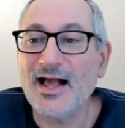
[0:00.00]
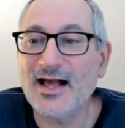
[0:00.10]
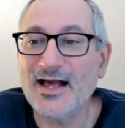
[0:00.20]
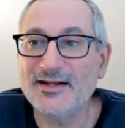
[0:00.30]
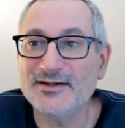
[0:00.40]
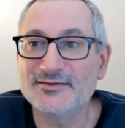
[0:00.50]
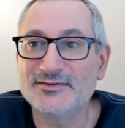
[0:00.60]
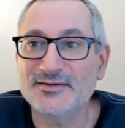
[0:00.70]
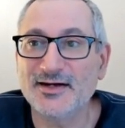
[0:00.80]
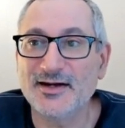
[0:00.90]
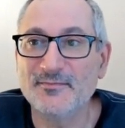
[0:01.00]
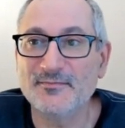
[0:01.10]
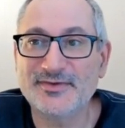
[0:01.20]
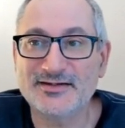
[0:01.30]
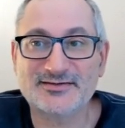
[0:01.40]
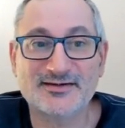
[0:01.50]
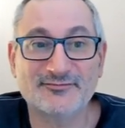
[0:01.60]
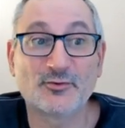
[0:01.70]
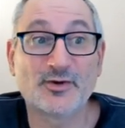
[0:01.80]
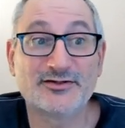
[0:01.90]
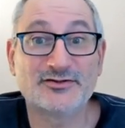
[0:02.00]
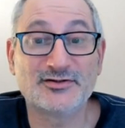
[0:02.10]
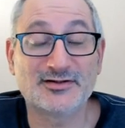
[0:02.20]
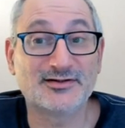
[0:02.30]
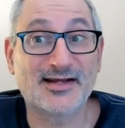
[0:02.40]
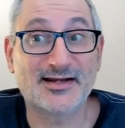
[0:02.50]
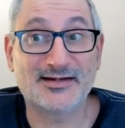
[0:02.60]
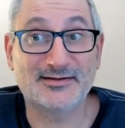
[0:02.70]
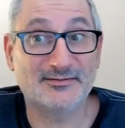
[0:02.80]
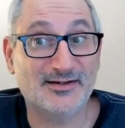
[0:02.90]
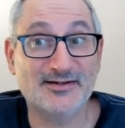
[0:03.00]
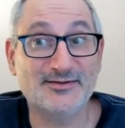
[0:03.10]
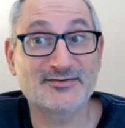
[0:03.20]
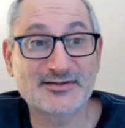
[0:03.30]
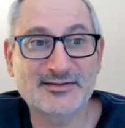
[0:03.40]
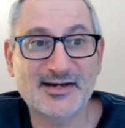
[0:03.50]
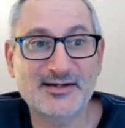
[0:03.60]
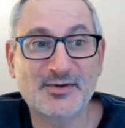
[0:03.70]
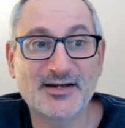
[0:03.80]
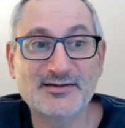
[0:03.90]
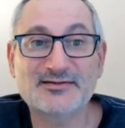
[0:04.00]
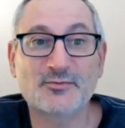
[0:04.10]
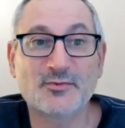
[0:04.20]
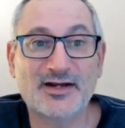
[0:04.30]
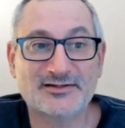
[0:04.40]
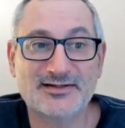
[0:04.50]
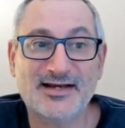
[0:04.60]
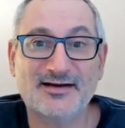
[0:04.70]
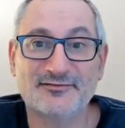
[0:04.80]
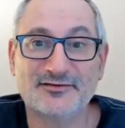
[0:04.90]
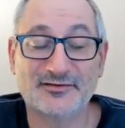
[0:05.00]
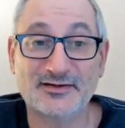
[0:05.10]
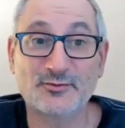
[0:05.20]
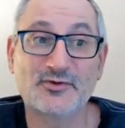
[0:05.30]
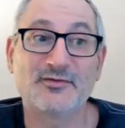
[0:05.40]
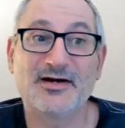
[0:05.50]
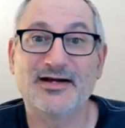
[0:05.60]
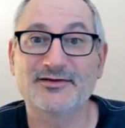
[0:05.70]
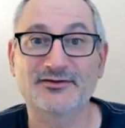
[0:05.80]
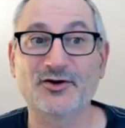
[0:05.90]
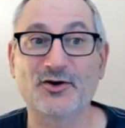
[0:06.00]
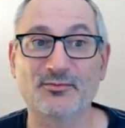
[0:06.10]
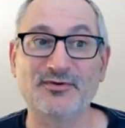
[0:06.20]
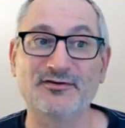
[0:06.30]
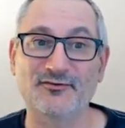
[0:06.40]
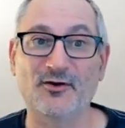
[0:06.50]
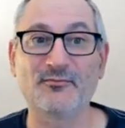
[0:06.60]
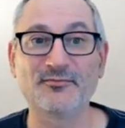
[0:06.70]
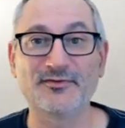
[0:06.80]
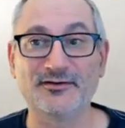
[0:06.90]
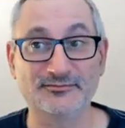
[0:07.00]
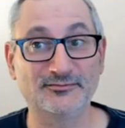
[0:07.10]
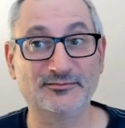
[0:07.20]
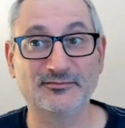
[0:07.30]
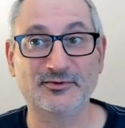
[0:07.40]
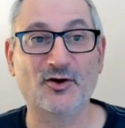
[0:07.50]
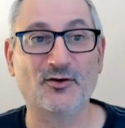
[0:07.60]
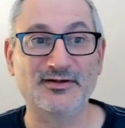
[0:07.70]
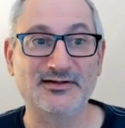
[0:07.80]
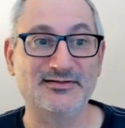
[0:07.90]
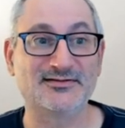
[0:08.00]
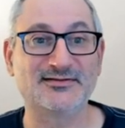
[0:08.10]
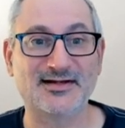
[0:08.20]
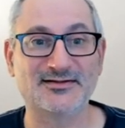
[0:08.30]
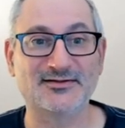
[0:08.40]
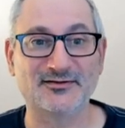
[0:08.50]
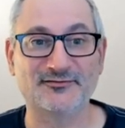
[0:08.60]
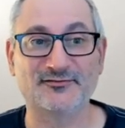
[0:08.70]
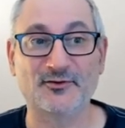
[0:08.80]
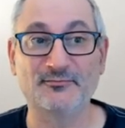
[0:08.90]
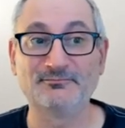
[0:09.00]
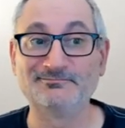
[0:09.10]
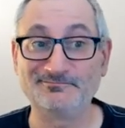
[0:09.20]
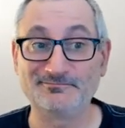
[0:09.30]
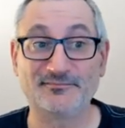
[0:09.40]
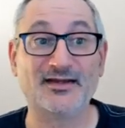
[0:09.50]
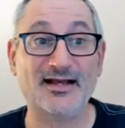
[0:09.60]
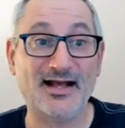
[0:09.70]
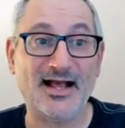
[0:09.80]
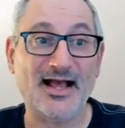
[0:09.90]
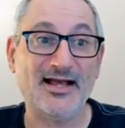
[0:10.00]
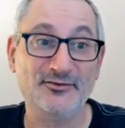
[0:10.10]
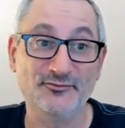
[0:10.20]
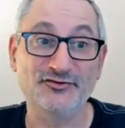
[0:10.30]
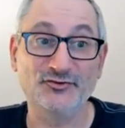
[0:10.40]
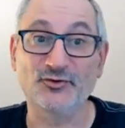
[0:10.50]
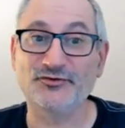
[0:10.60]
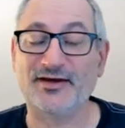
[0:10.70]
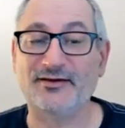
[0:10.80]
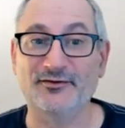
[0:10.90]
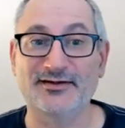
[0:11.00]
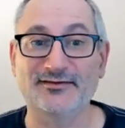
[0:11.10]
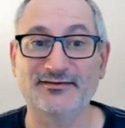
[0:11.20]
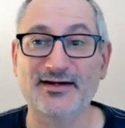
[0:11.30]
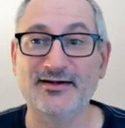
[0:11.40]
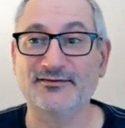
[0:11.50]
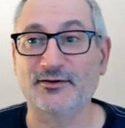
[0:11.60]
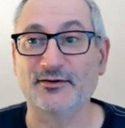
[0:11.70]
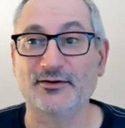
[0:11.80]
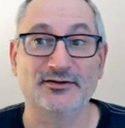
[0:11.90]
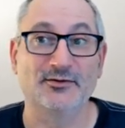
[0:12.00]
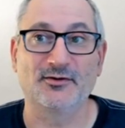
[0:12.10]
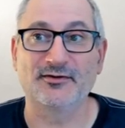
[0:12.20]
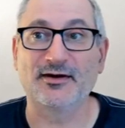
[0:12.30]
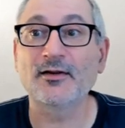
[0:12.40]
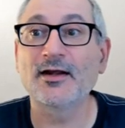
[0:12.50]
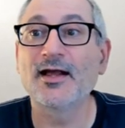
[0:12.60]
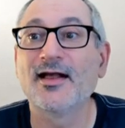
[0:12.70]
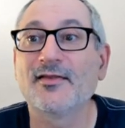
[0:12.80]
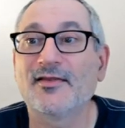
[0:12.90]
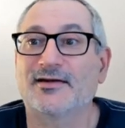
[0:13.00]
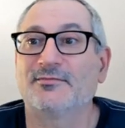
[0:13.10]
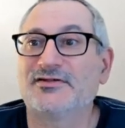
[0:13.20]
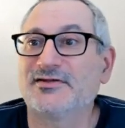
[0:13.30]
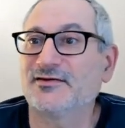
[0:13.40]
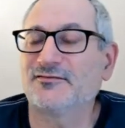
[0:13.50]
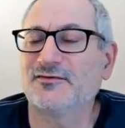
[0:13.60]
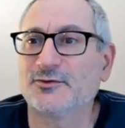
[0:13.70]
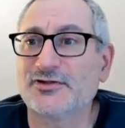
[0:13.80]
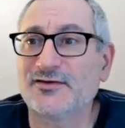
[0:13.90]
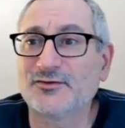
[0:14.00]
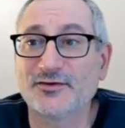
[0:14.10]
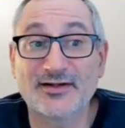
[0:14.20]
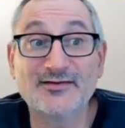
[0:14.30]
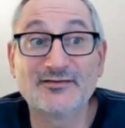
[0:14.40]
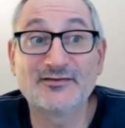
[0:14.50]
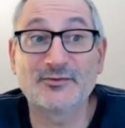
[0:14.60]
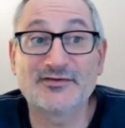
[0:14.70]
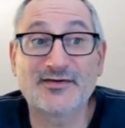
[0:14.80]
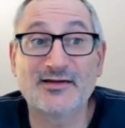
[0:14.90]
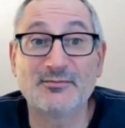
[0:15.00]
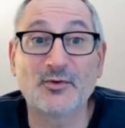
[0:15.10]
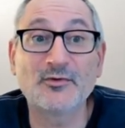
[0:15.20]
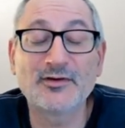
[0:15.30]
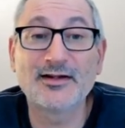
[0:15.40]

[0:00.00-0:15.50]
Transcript: And there's several ways you can get it into the database. We actually have a SQL command copy from that copies data from a resource out on the internet, so a URL that can be CSV or JSON into a table,